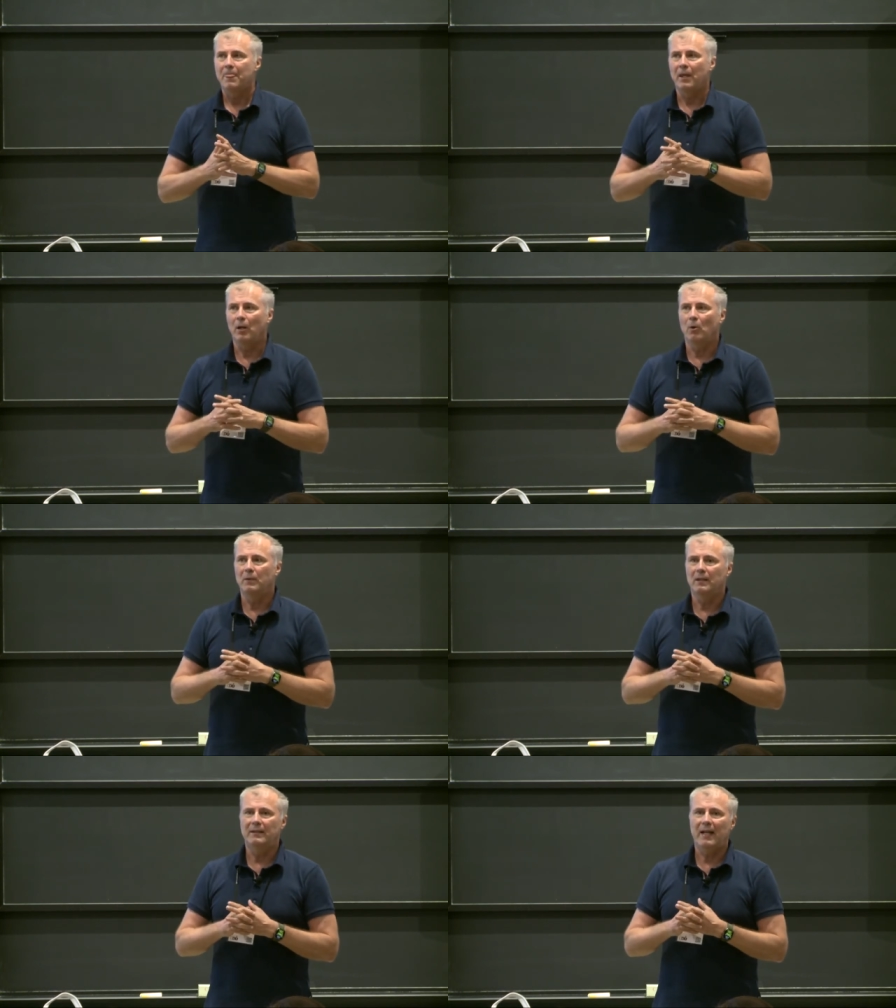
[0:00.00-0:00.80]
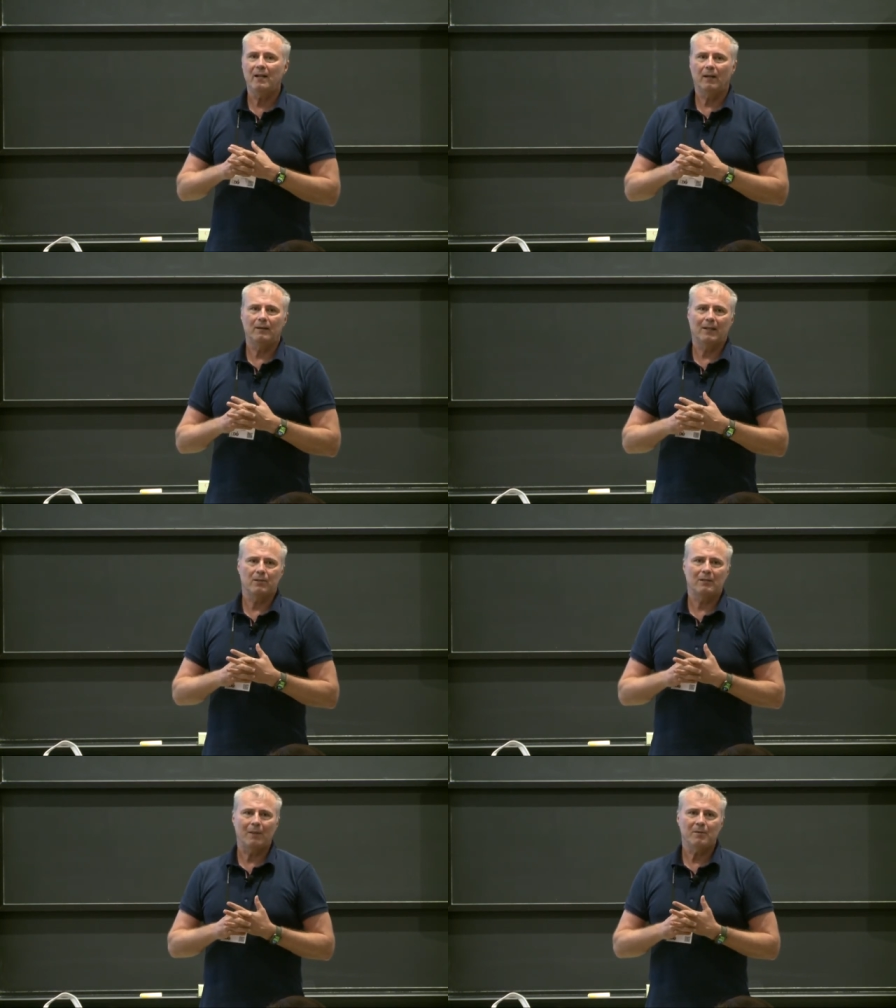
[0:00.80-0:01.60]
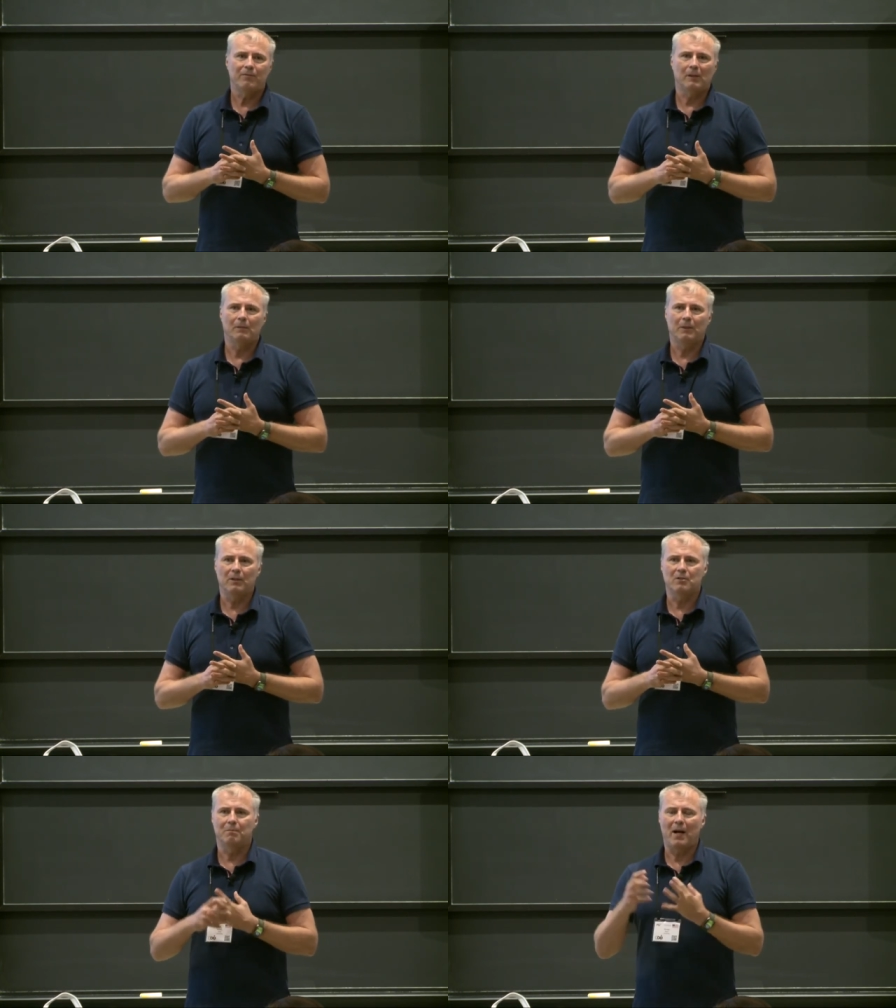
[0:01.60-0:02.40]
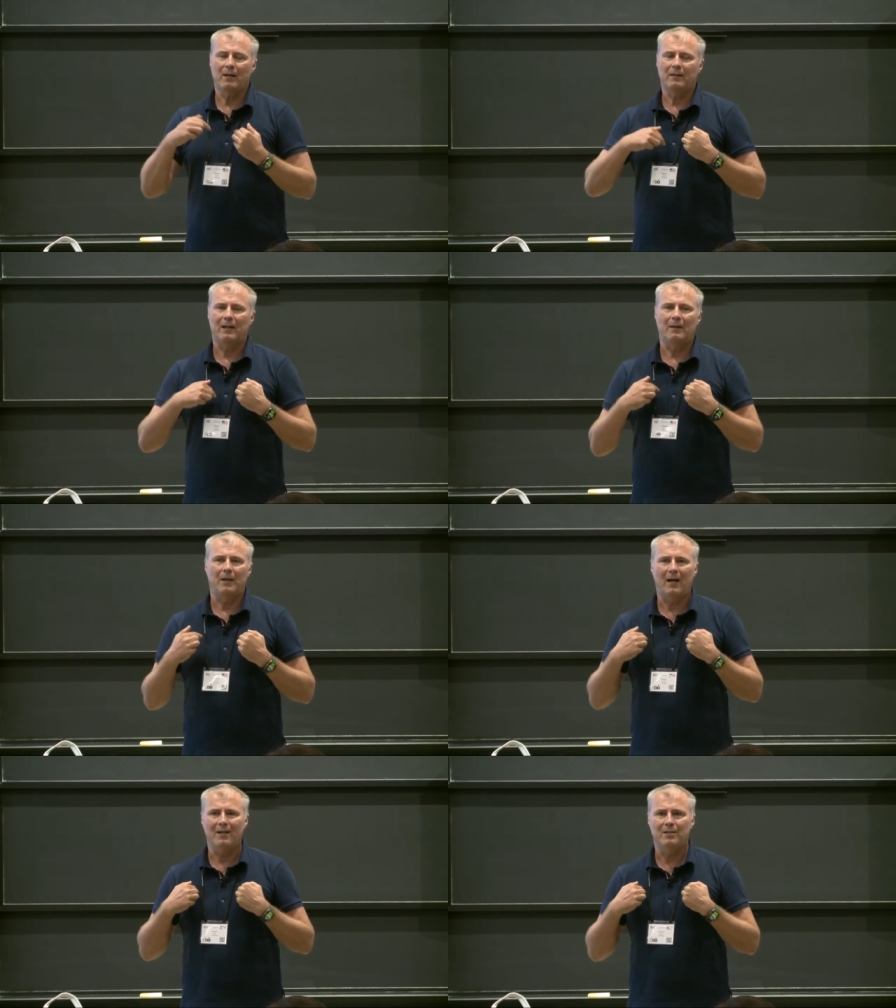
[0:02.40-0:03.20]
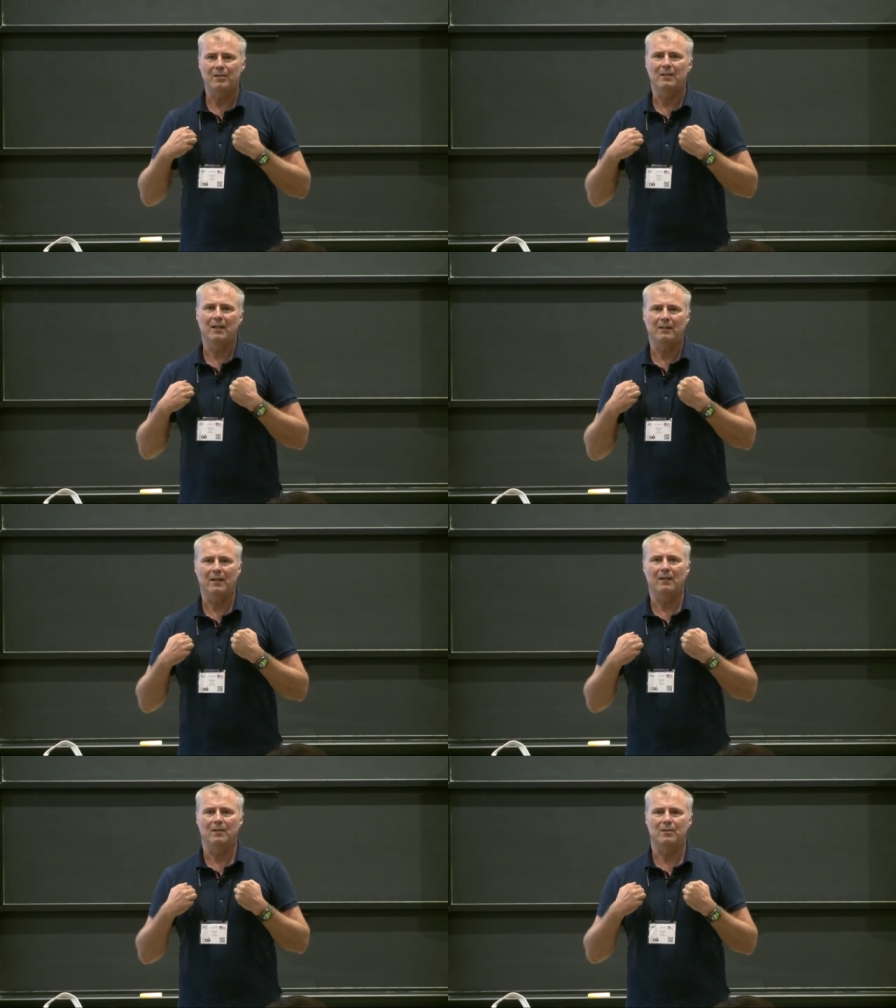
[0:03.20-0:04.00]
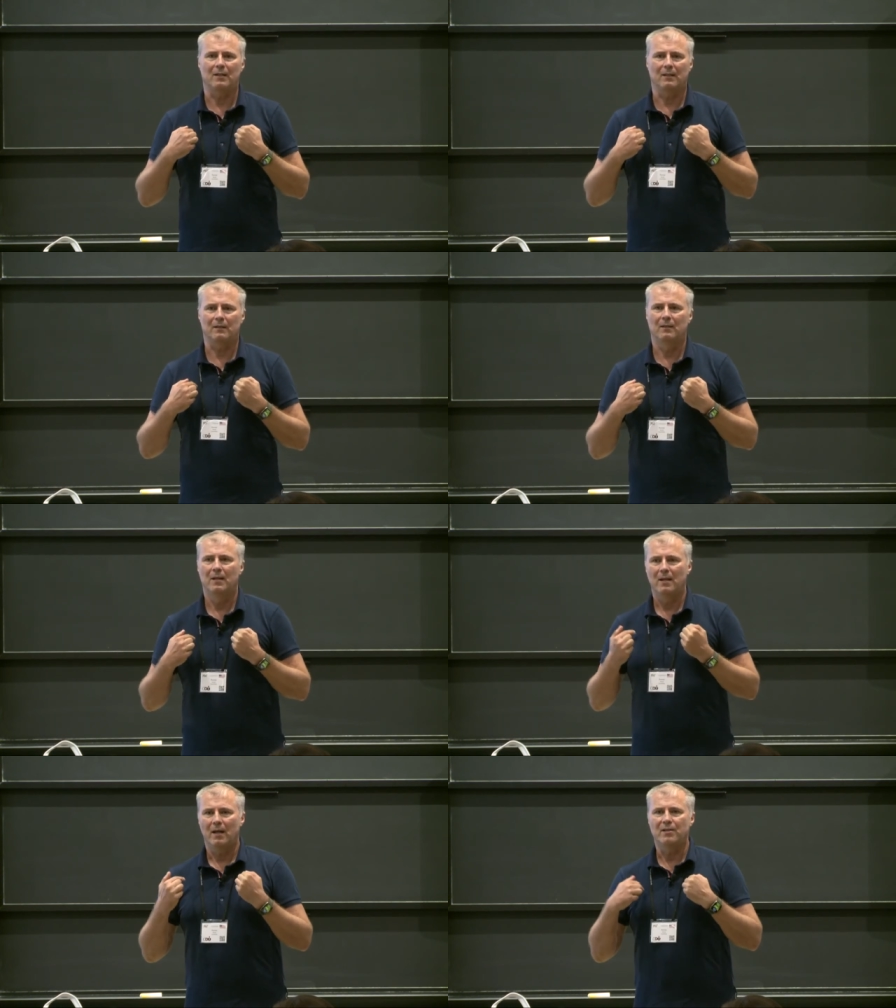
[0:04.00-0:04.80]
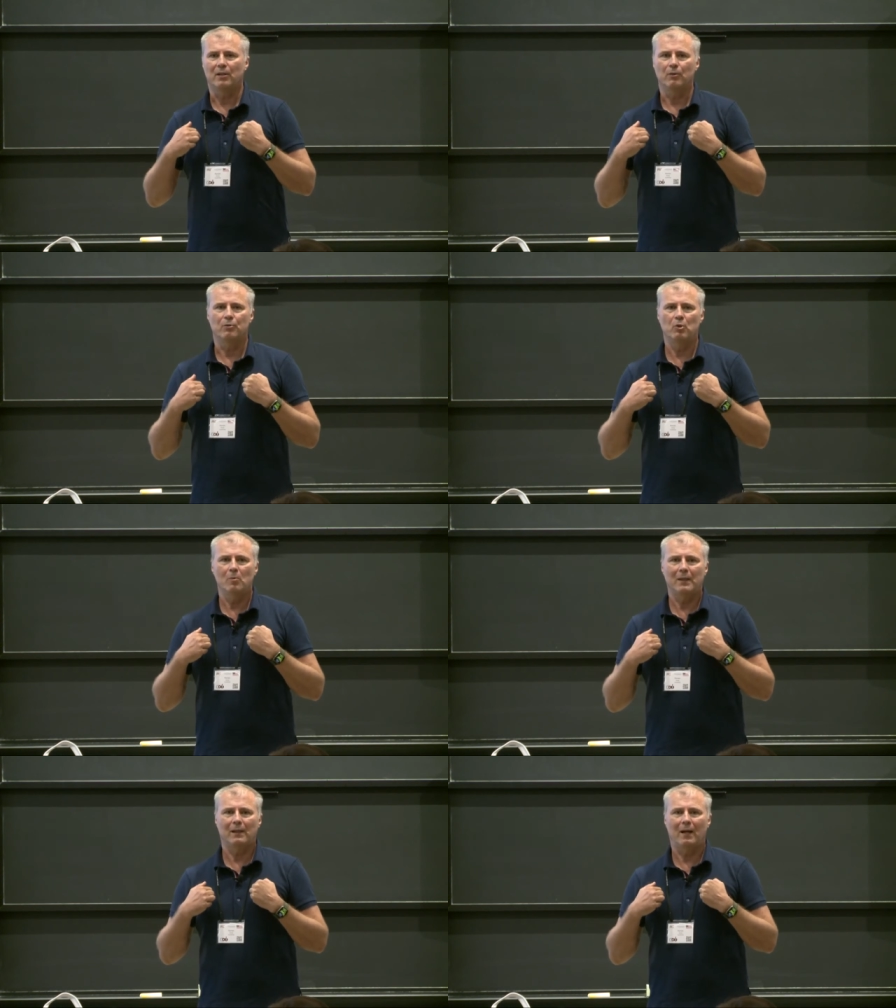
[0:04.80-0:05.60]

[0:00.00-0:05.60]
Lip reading: you know, the data trust comes from, because by the time I see that data set as a consumer,